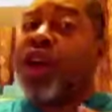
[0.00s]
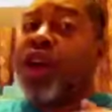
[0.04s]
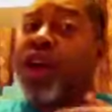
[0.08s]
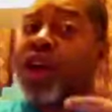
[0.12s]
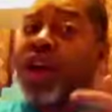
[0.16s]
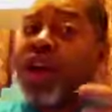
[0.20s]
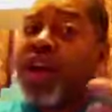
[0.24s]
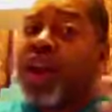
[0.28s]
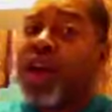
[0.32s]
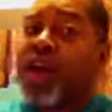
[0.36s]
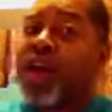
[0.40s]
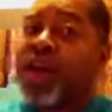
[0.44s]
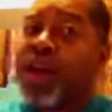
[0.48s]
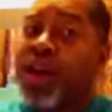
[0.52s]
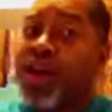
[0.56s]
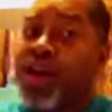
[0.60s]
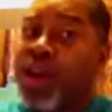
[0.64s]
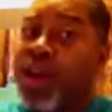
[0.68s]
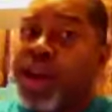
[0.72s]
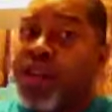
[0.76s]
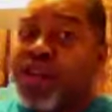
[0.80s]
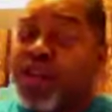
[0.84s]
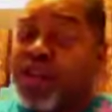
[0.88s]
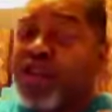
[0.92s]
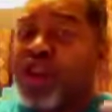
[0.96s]
You know, you know,
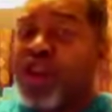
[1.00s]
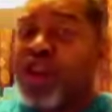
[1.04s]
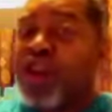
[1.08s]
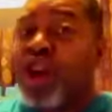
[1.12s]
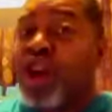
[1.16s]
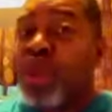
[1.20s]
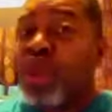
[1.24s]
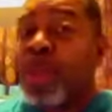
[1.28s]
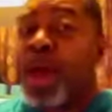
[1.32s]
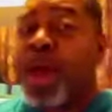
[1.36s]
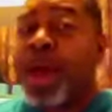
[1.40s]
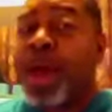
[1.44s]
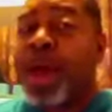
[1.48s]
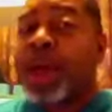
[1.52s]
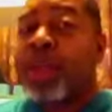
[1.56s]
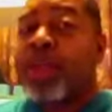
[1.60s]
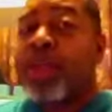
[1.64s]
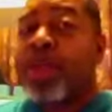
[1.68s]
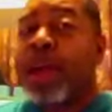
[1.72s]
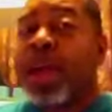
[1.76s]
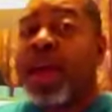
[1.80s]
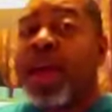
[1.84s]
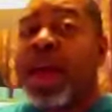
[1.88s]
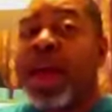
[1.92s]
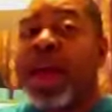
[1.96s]
he should make it
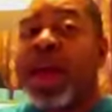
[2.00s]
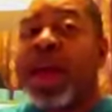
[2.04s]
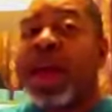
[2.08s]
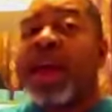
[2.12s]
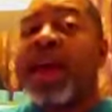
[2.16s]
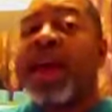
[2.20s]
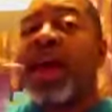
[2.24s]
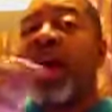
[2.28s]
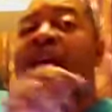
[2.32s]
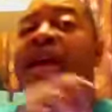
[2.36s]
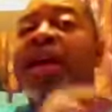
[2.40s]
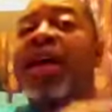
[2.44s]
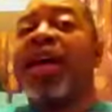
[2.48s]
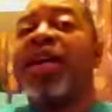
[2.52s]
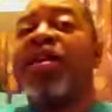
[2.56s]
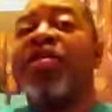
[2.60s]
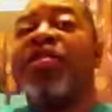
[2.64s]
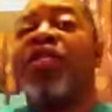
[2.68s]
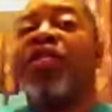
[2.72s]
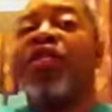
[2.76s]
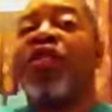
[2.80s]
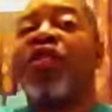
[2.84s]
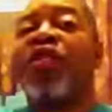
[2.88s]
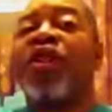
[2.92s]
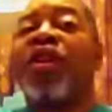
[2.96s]
plain. He
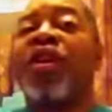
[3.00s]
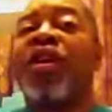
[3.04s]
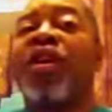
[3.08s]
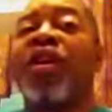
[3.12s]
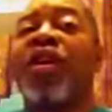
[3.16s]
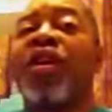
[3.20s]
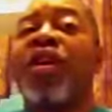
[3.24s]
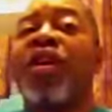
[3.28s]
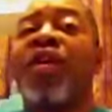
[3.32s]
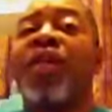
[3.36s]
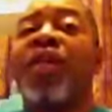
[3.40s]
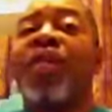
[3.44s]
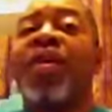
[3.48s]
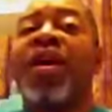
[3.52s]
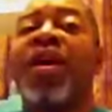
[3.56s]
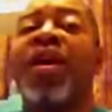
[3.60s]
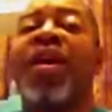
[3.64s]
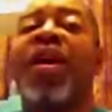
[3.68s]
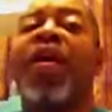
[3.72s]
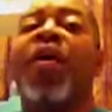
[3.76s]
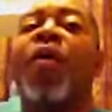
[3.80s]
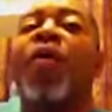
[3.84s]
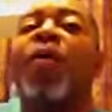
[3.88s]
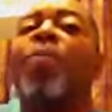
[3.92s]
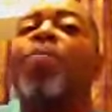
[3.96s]
should, you
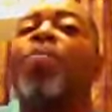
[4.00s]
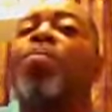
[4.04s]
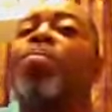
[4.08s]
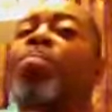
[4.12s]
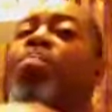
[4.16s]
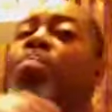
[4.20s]
know,